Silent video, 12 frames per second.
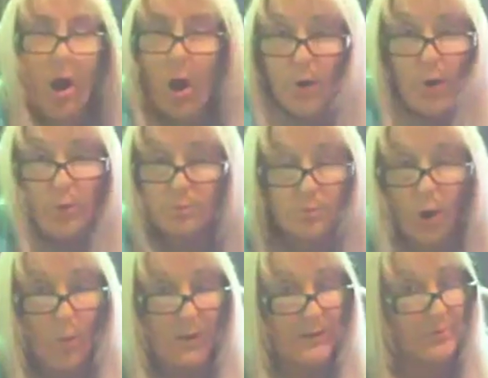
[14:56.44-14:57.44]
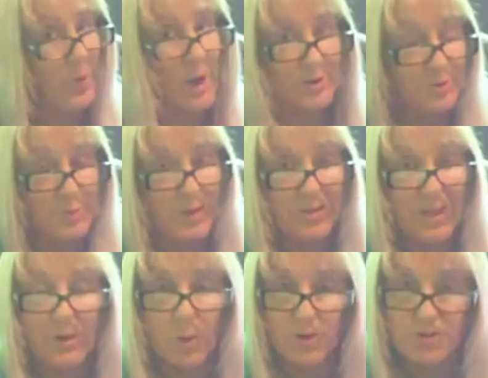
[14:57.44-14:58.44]
I know no one ever asked me
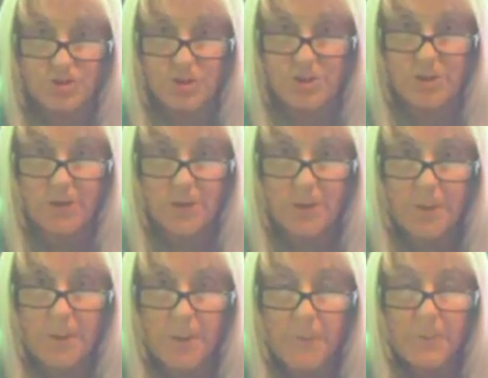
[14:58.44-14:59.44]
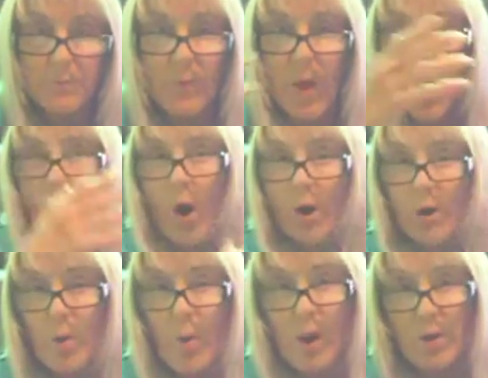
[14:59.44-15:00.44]
that question. I
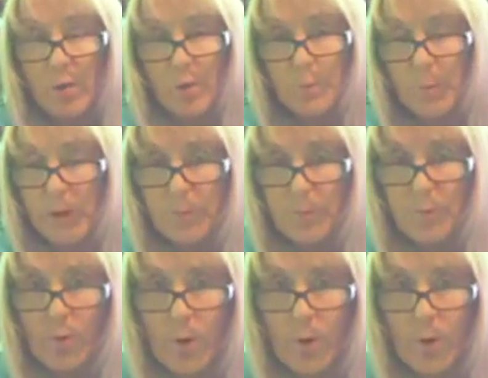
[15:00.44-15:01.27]
know I hurt people